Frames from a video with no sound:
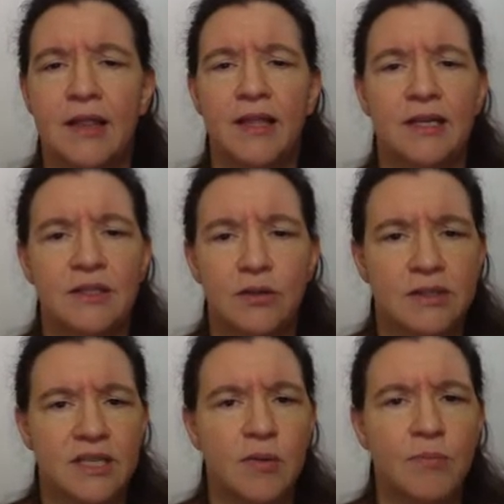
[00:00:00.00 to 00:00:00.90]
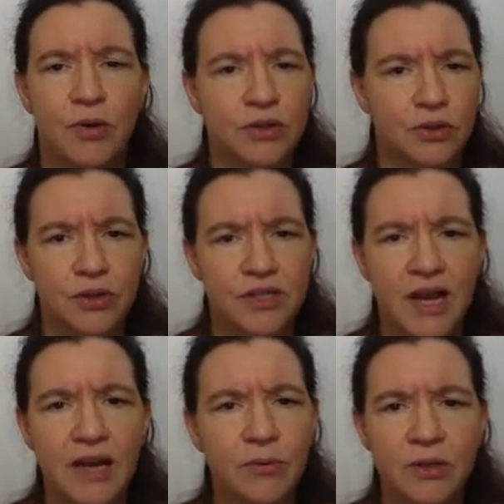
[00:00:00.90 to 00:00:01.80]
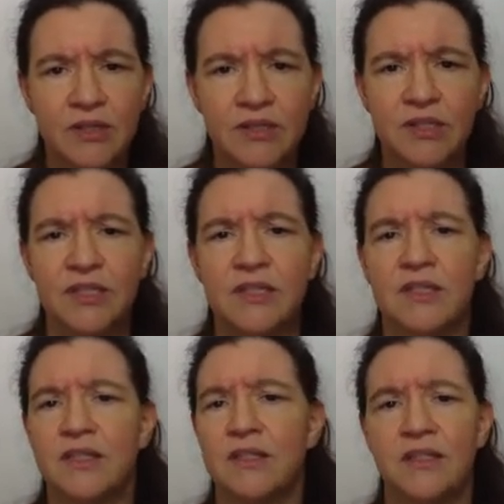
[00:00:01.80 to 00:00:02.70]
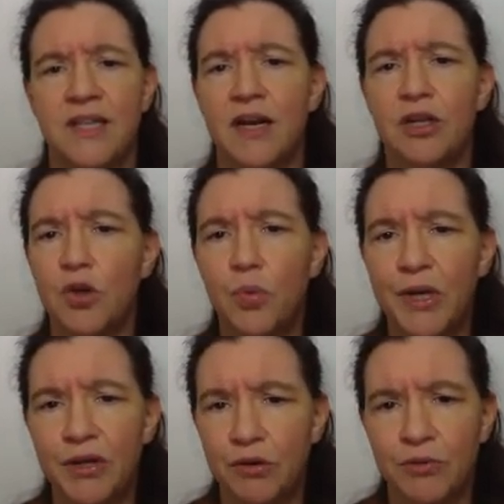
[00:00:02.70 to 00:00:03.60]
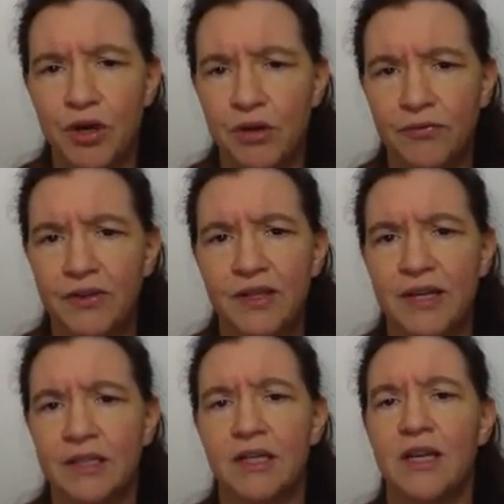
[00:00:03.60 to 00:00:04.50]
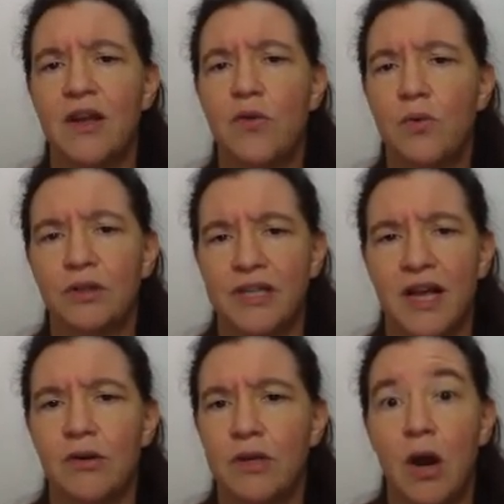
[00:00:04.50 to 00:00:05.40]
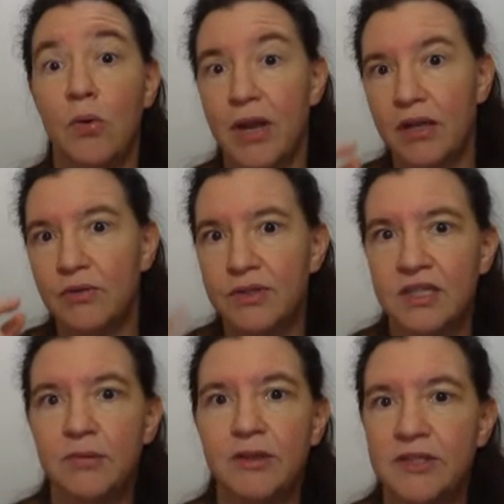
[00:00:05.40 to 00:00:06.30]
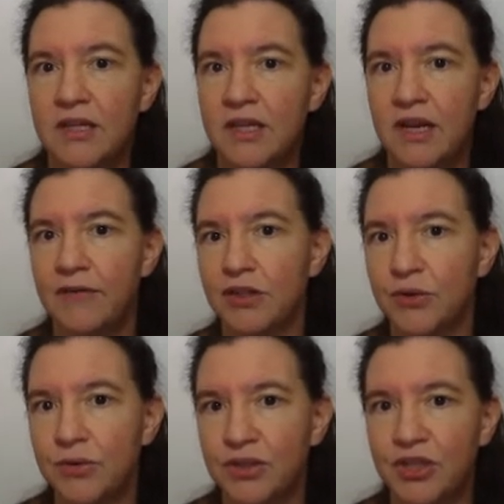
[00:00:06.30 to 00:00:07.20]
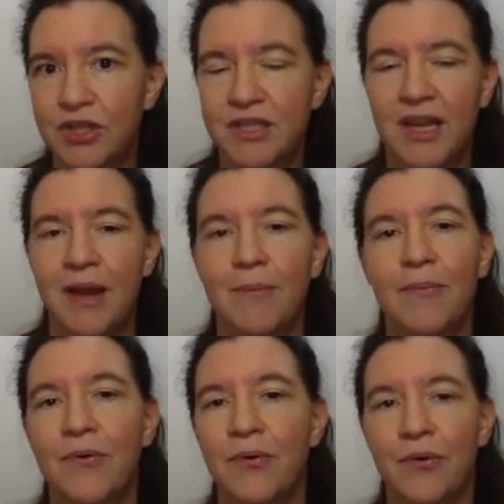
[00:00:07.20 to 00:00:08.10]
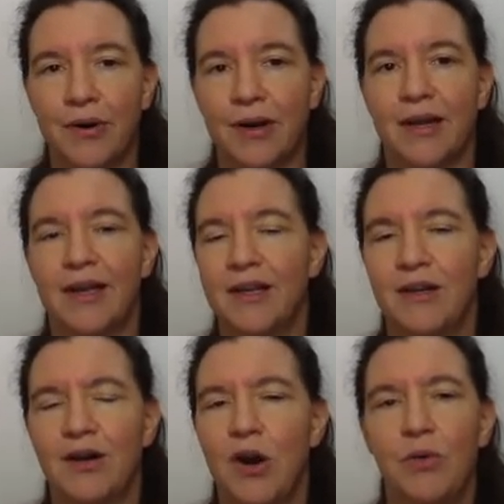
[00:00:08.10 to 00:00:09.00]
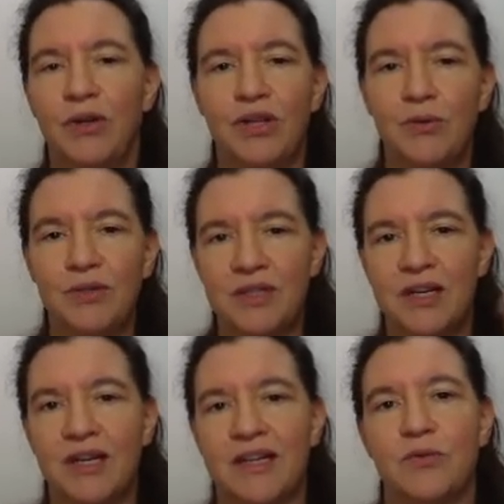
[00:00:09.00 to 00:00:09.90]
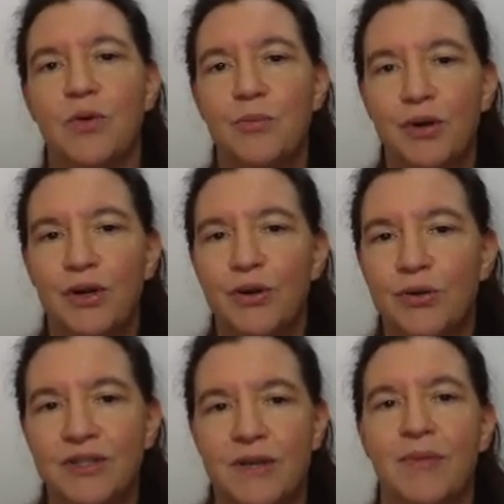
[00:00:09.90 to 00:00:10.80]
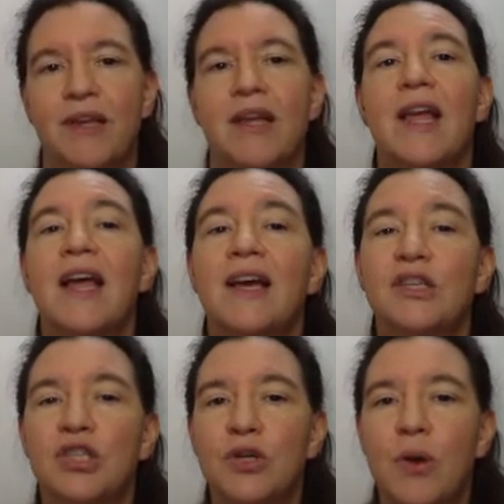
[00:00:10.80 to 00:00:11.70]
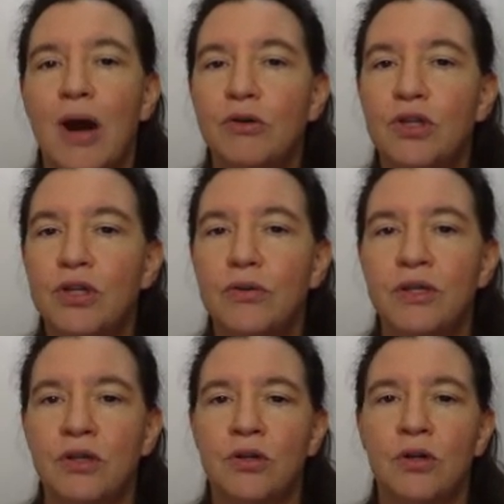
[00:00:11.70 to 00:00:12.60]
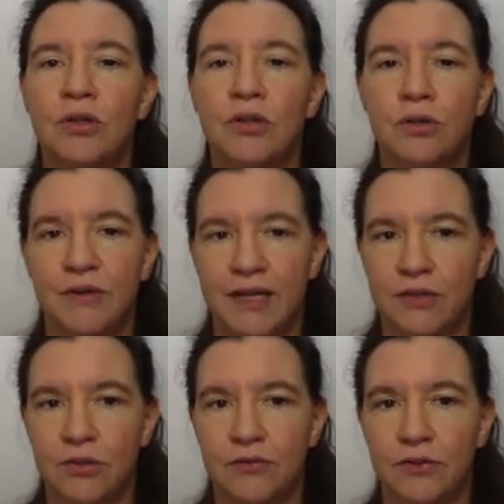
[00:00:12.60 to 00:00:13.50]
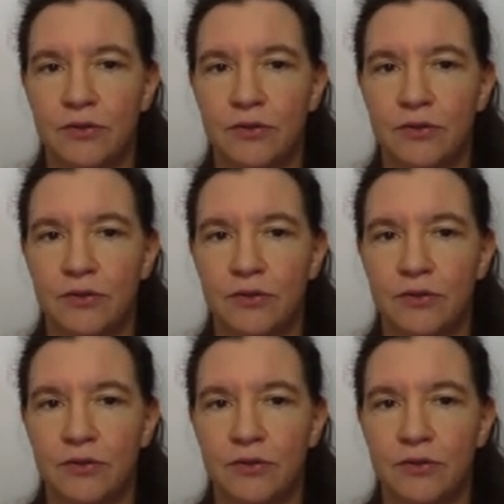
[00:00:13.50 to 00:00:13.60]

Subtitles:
That it's not some imposter side selling you weak cryptography that will tell you, oh yeah, use CVC, never use GCM, or only use TLS 1.0 or something. So how do you know that you're talking to the correct server?